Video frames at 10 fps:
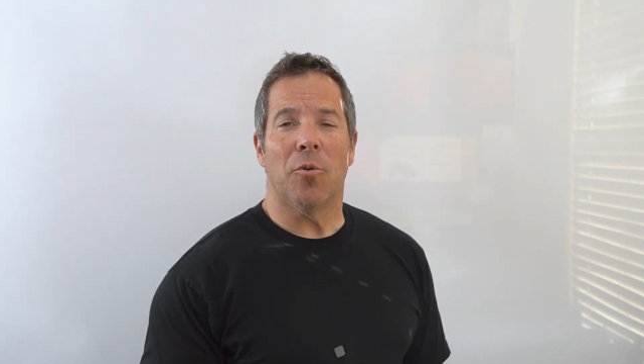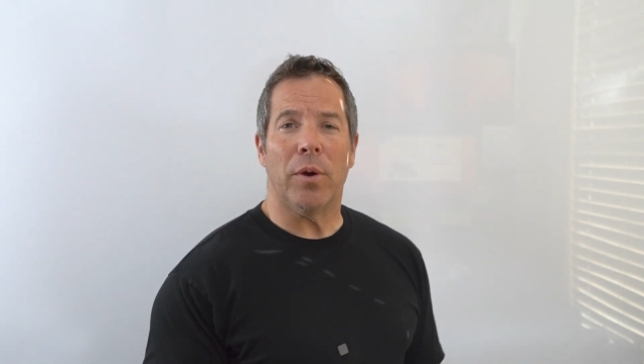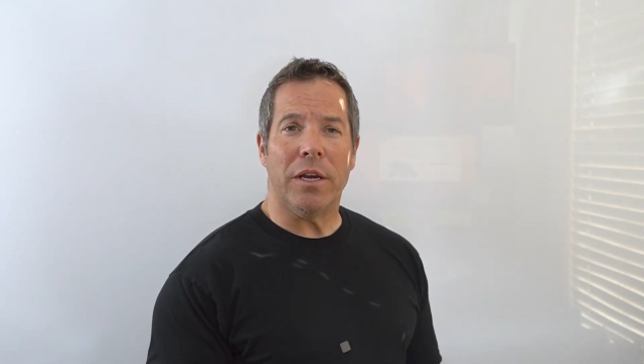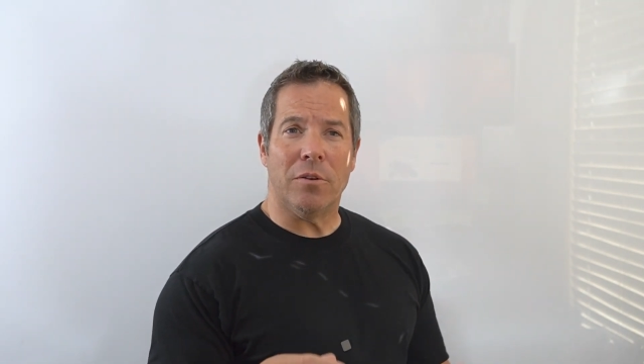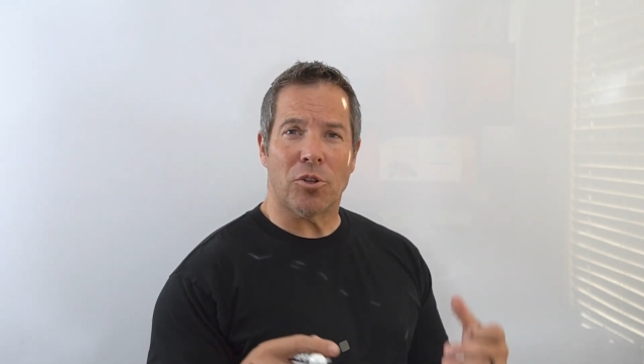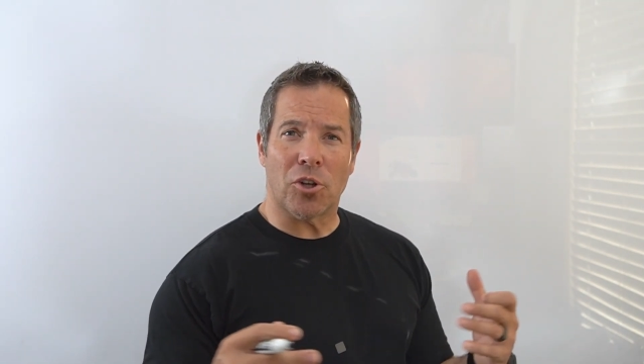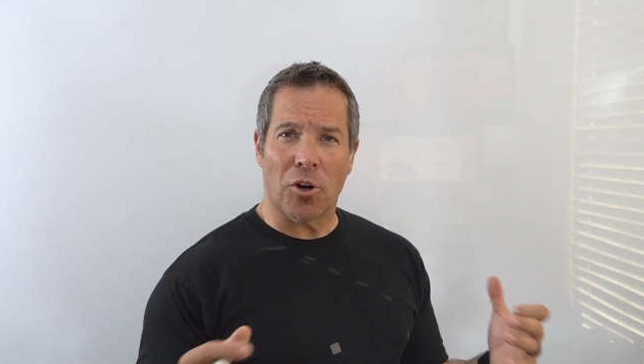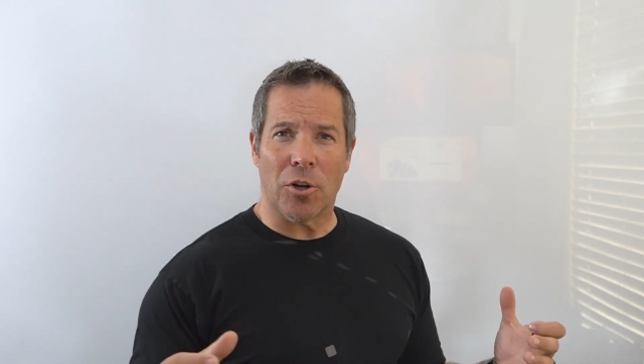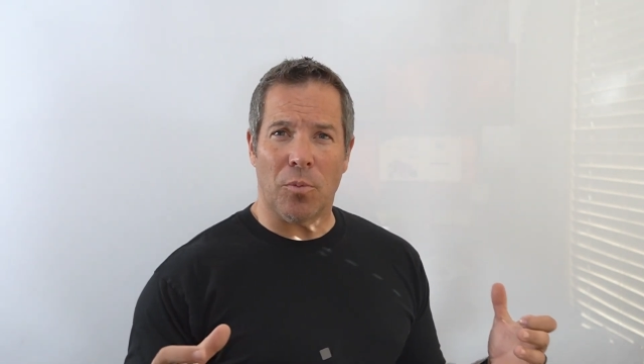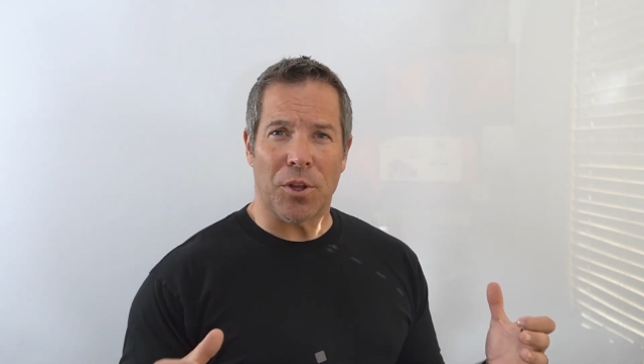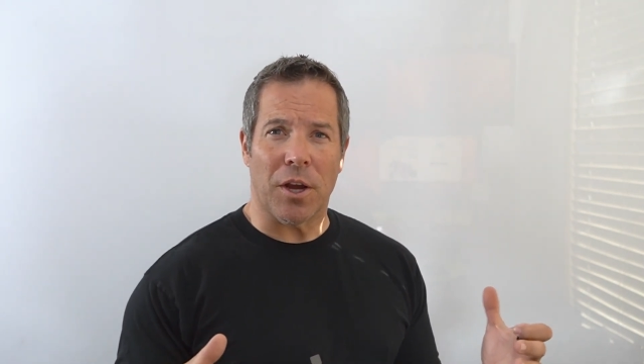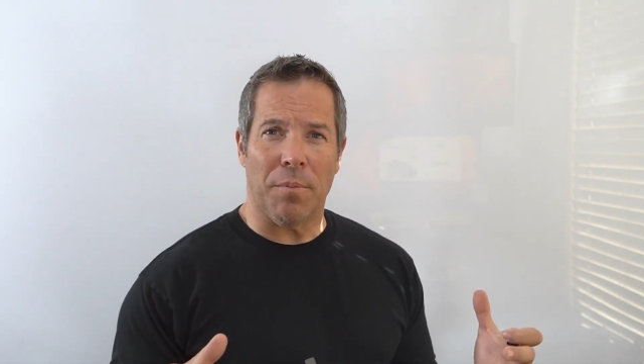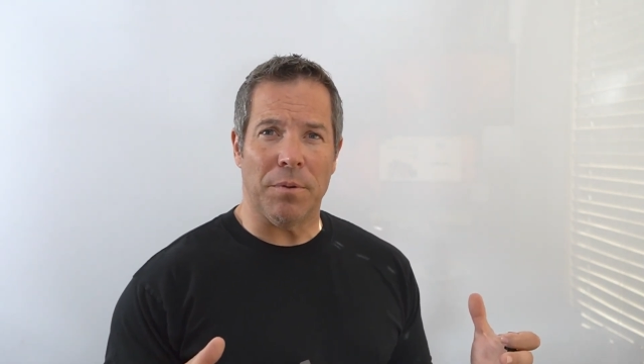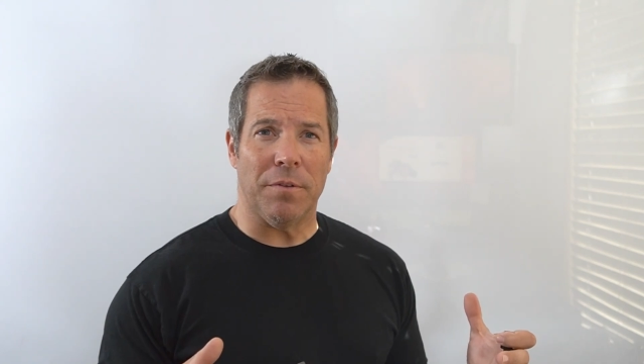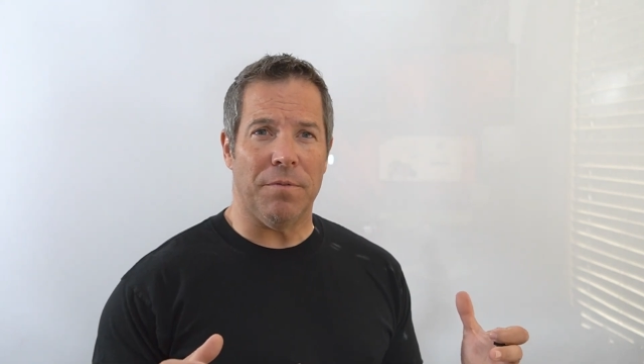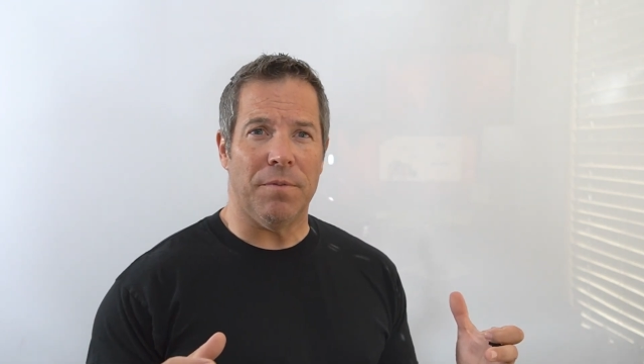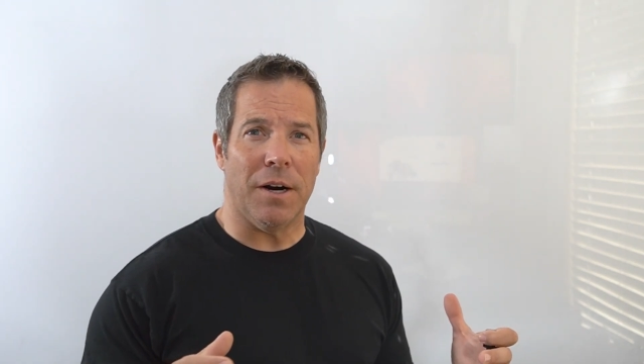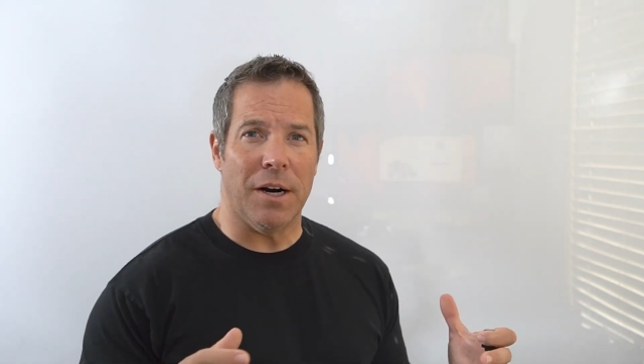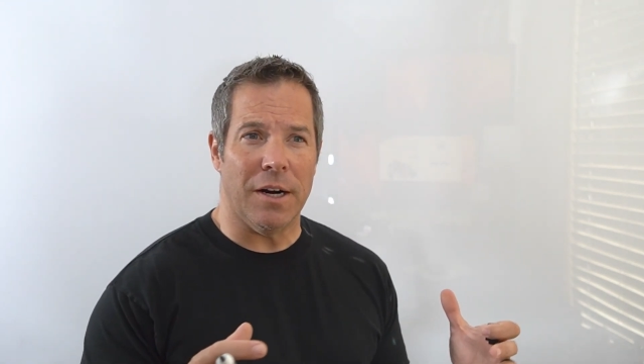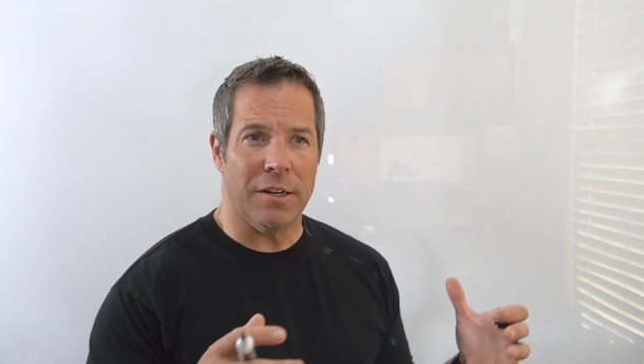We started with a couple
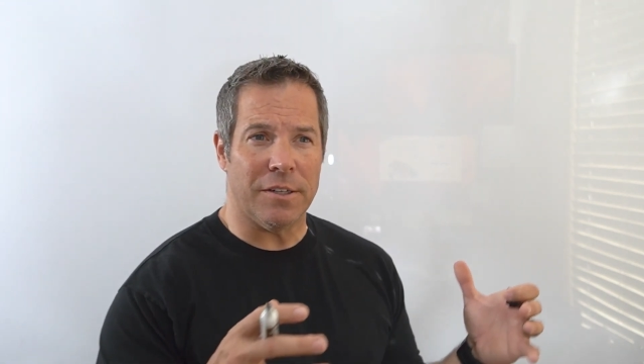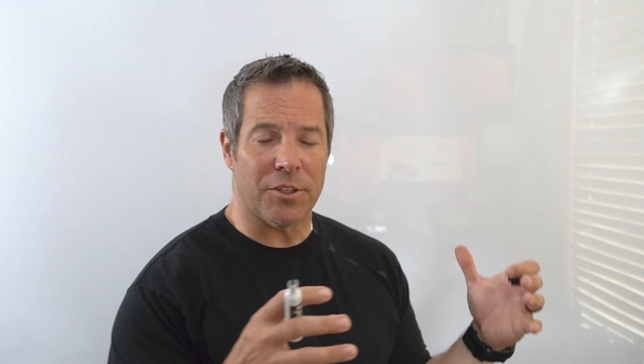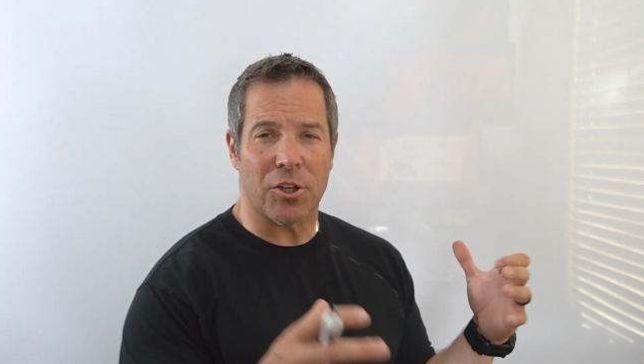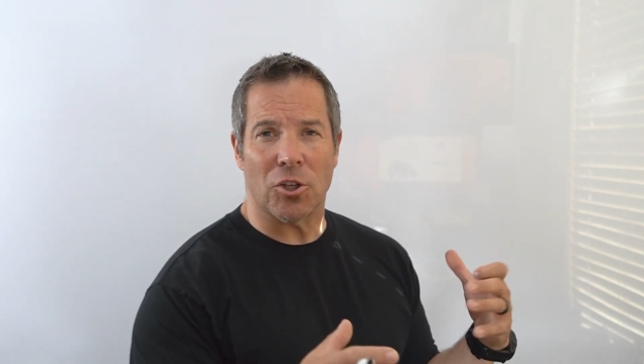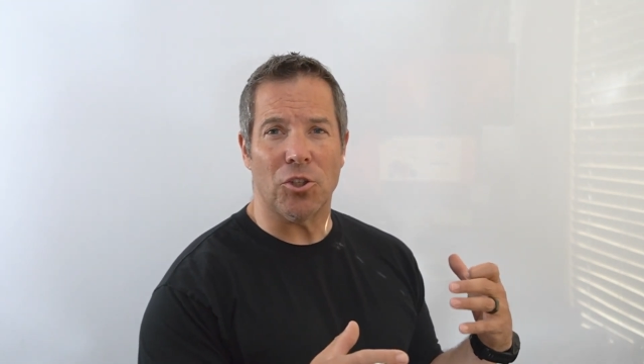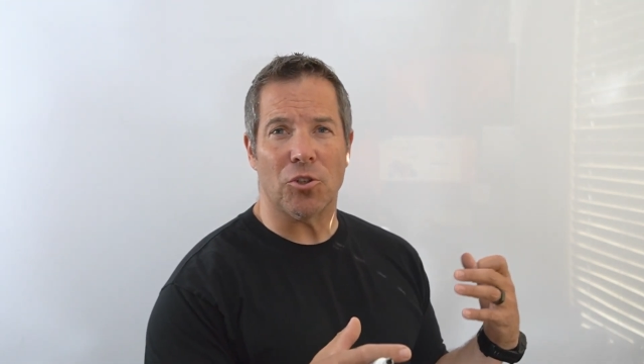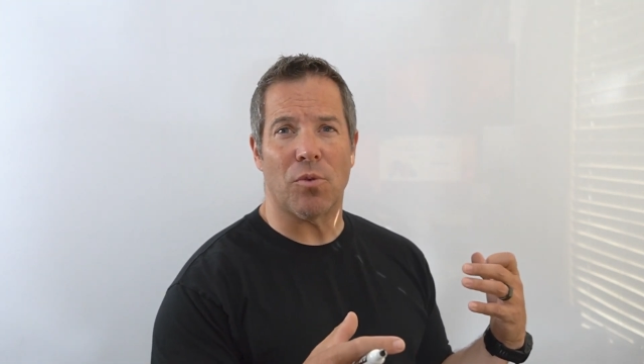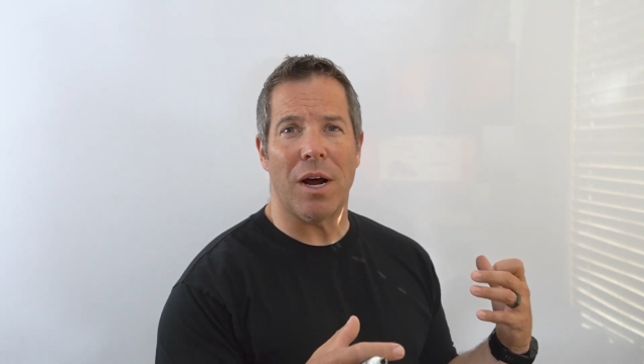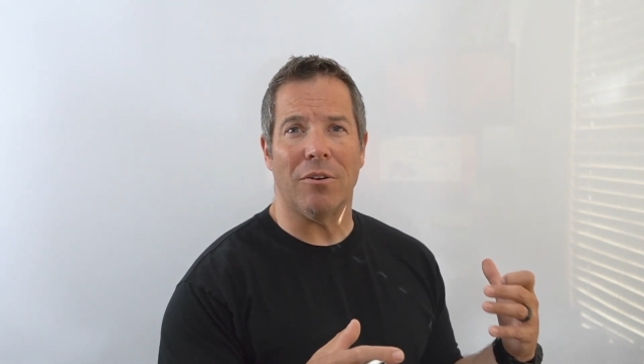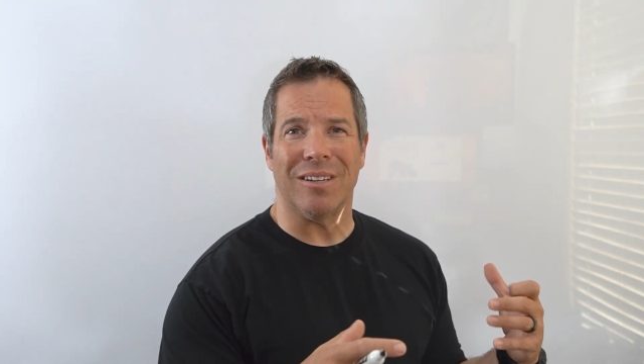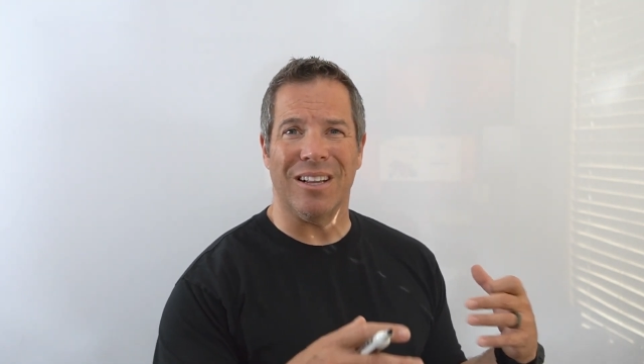of discussions around